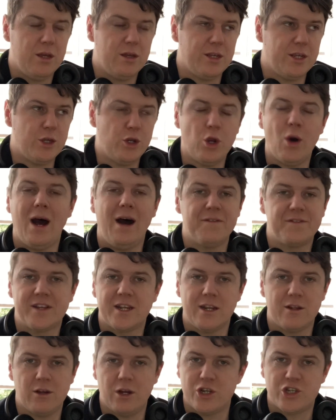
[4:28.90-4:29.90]
you don't have to
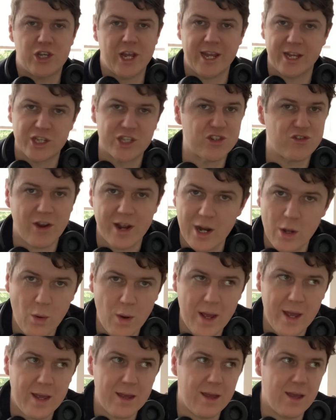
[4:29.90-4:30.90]
get a shake straight
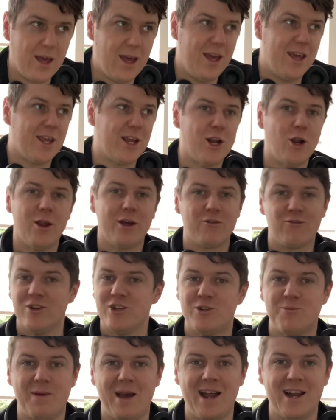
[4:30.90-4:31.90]
away. You know, like
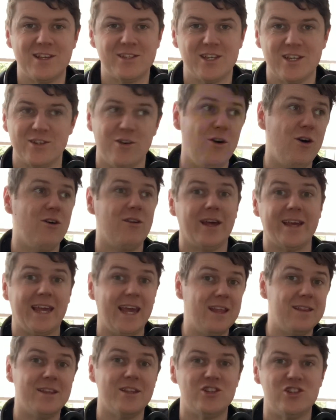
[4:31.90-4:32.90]
Rich Piana says, oh, like
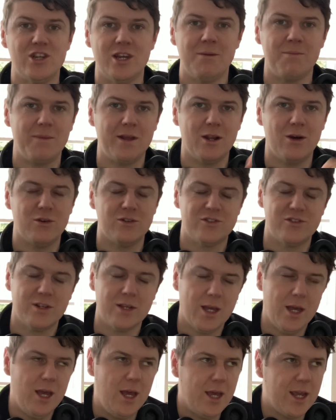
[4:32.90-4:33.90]
in the gym, you know,
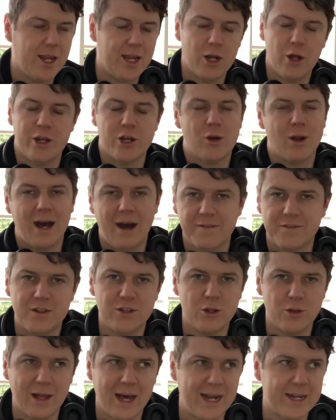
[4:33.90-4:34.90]
you don't have to
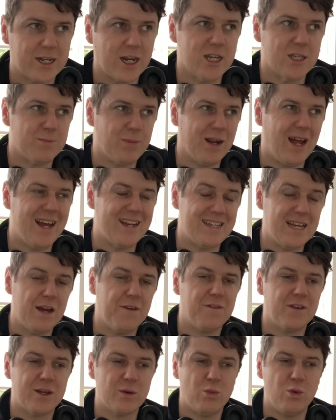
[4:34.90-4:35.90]
do that, guys. But I
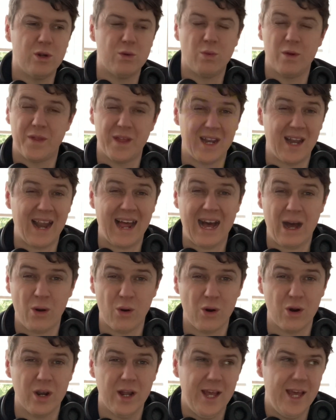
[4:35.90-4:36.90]
definitely would, within an
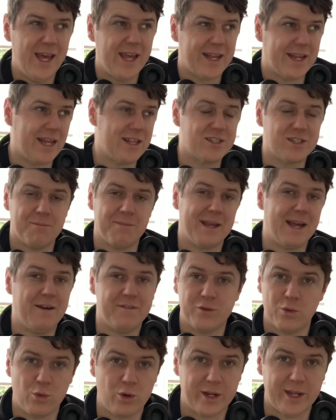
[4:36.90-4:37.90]
hour, get something
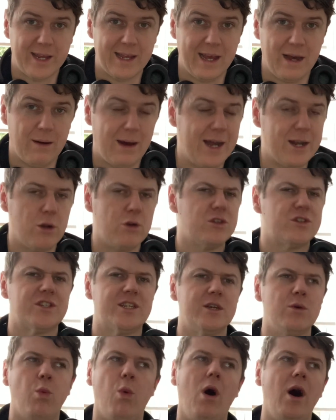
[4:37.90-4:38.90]
after working out. I don't
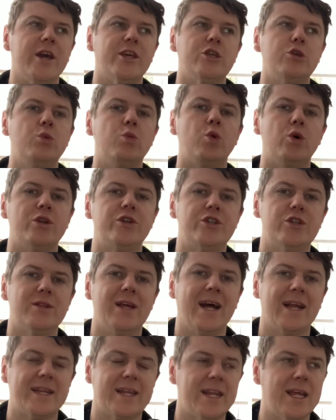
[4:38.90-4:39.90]
see why you wouldn't do
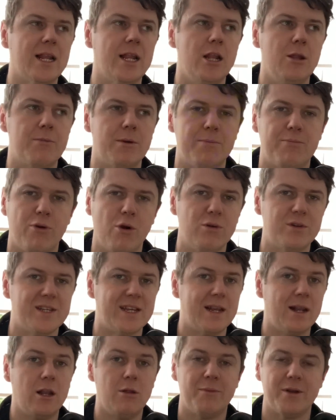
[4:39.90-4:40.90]
that. Getting a little bit of
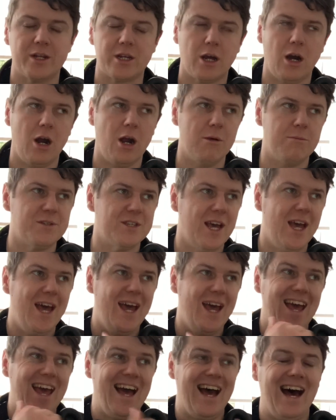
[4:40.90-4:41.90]
protein, a little bit of carbs
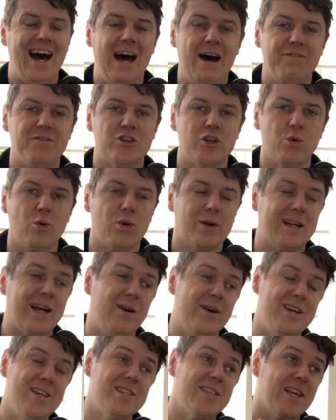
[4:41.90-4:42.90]
after your
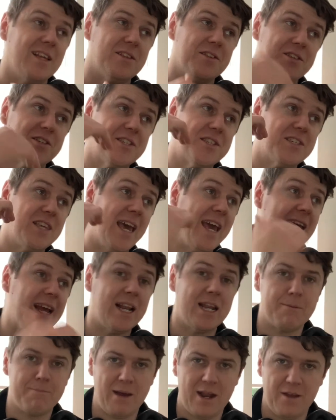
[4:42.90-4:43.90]
workout is
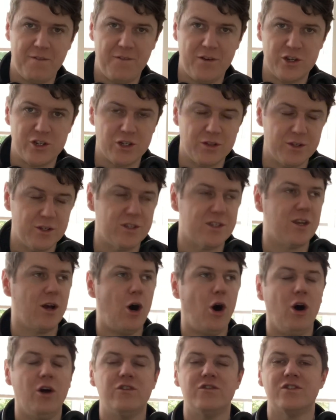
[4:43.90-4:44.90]
insanely beneficial. There's
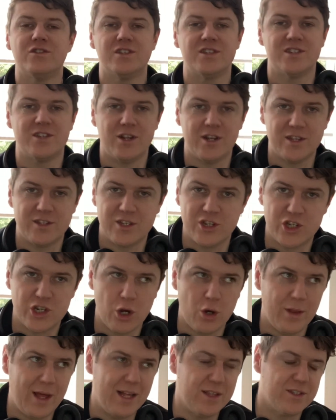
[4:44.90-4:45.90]
hundreds of studies to
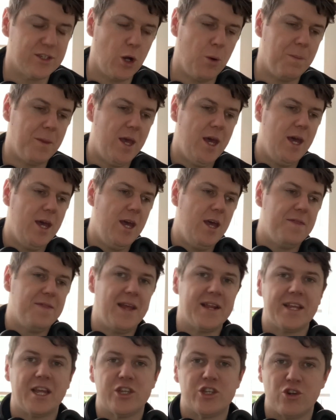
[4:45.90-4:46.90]
show that. So
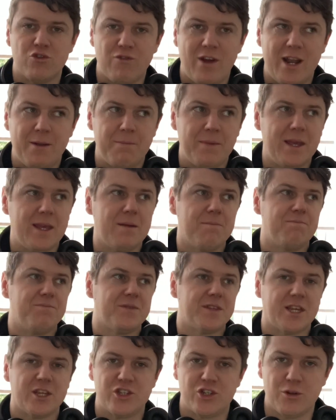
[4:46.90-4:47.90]
then get your red
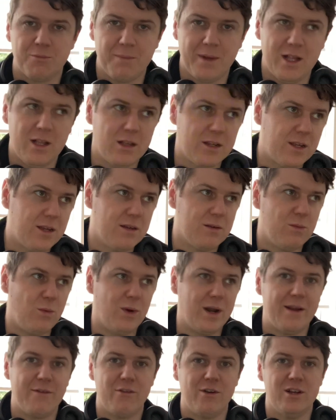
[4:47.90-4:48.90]
meat, get your milk,
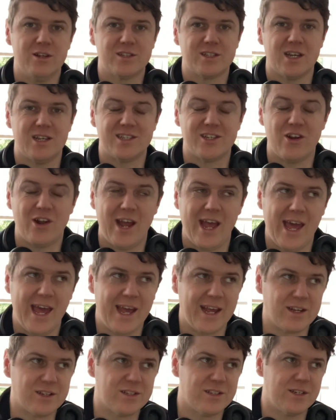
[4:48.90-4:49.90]
whatever else, guys, your
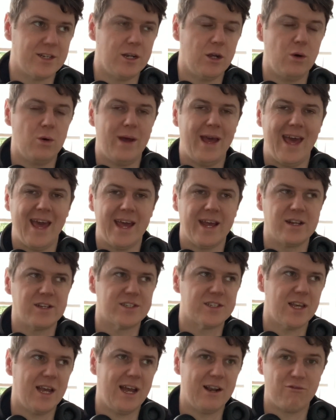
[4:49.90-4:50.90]
eggs, you know,
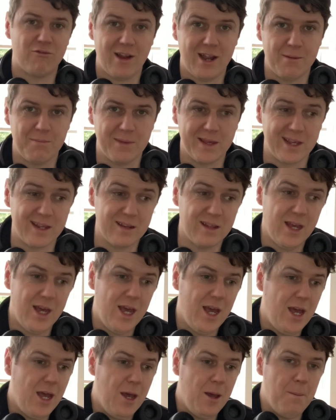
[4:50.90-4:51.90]
eggs and red meat.
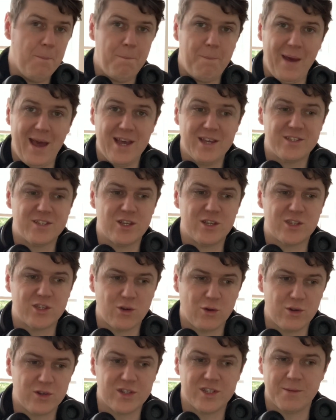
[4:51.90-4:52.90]
Best
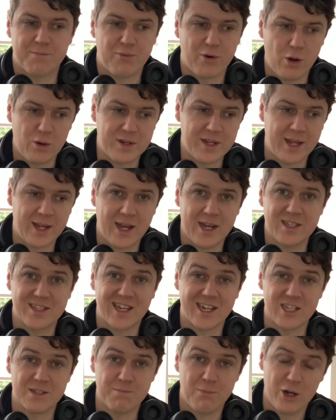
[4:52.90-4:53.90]
sources of protein, guys.
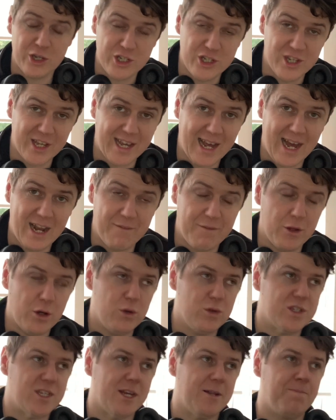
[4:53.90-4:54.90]
Get as much as you can of
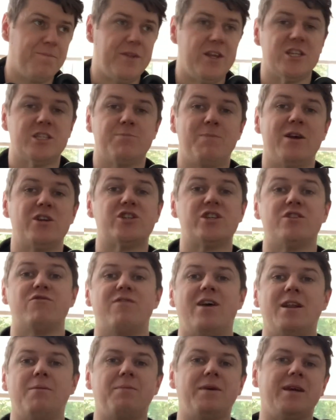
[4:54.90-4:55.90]
those in, especially the
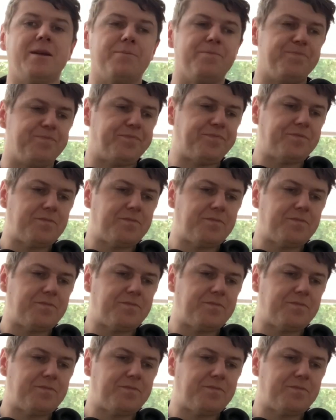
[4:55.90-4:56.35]
red meat.